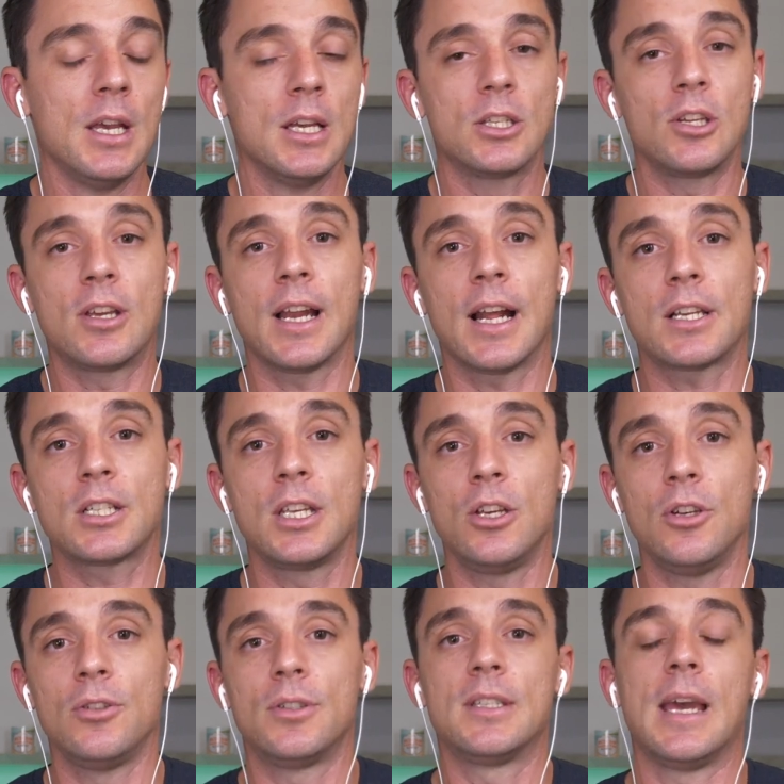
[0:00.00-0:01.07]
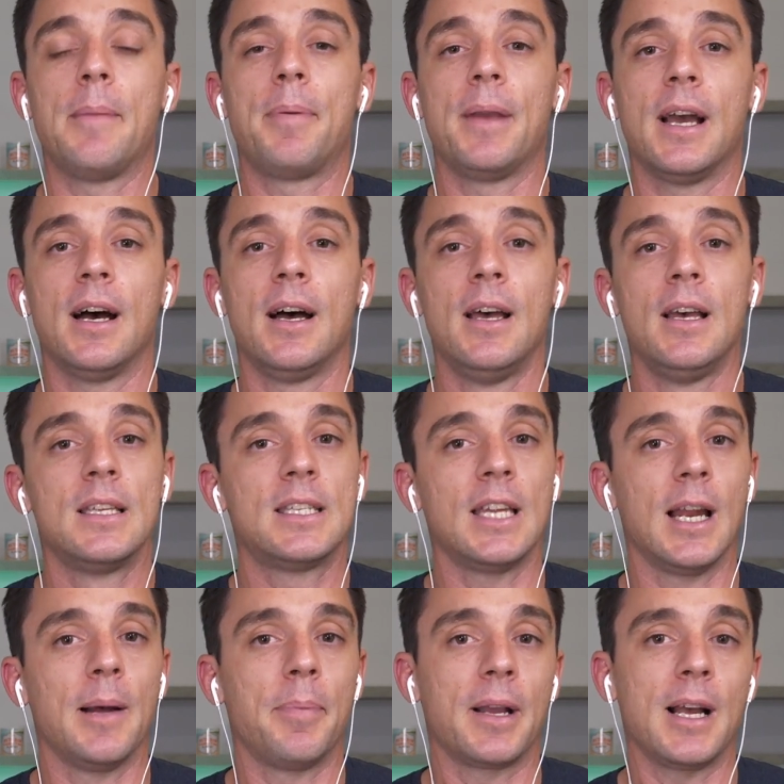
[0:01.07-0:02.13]
So you can actually use Zapier, set
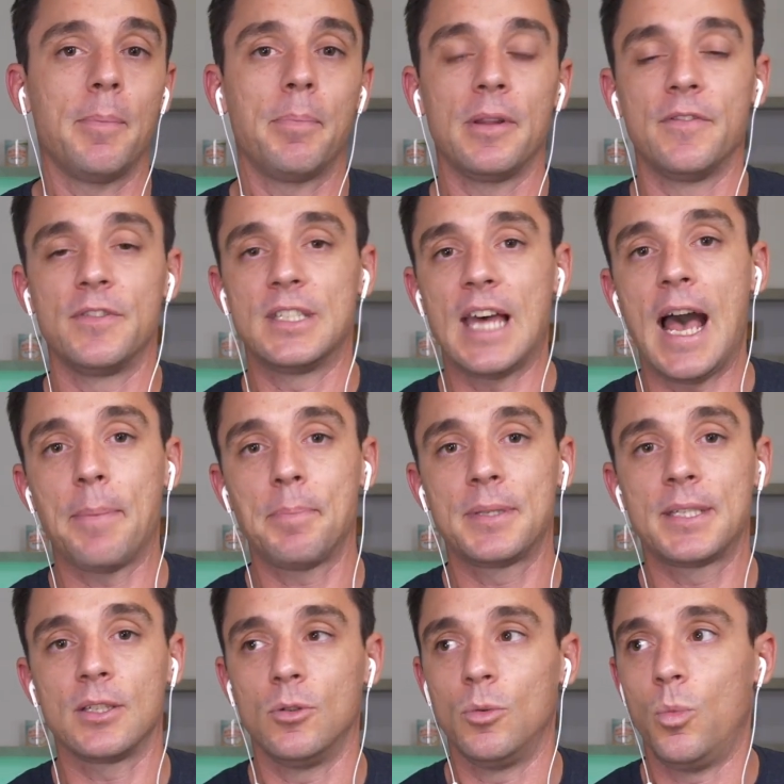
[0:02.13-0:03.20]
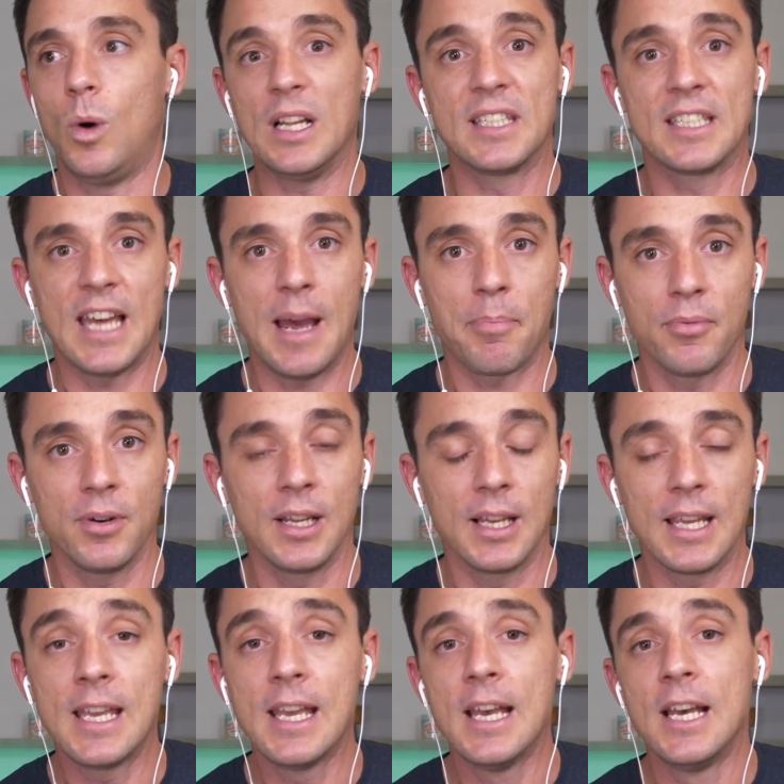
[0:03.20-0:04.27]
up a couple of zaps, or one zap
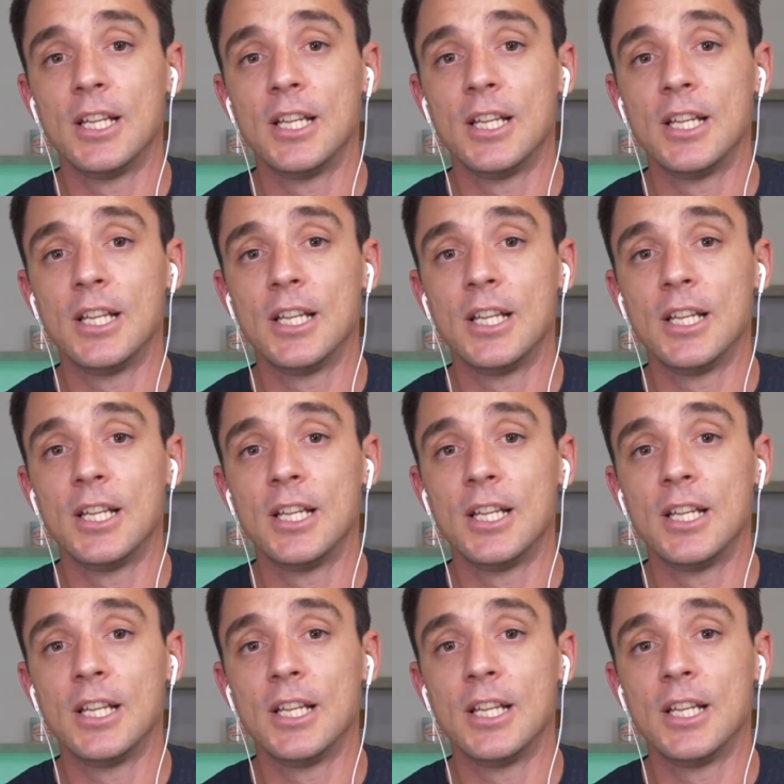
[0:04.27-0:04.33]
really,